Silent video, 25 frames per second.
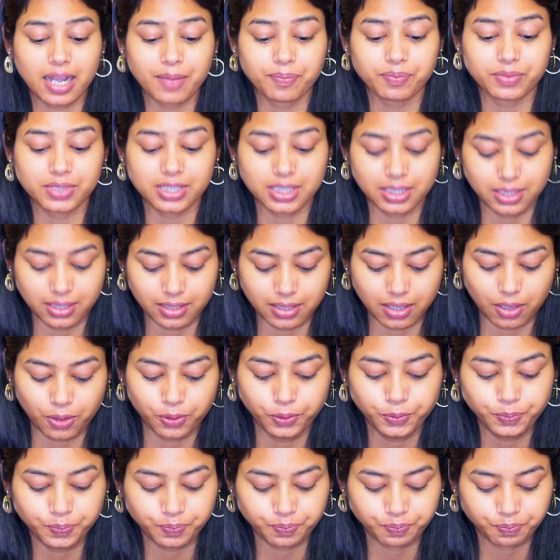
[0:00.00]
up till
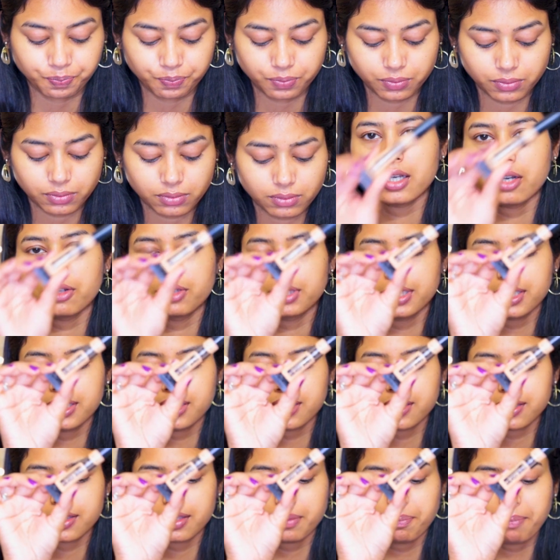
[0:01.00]
now. Now
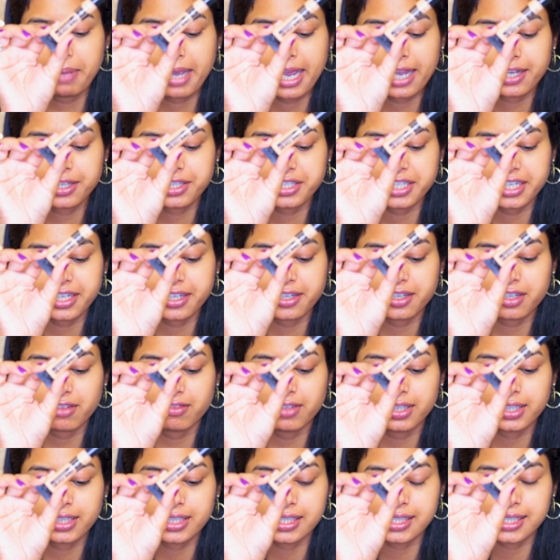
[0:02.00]
this is the pack
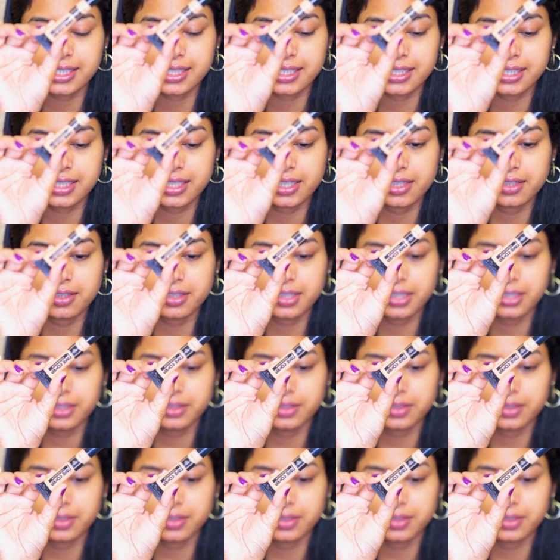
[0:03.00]
takeover concealer.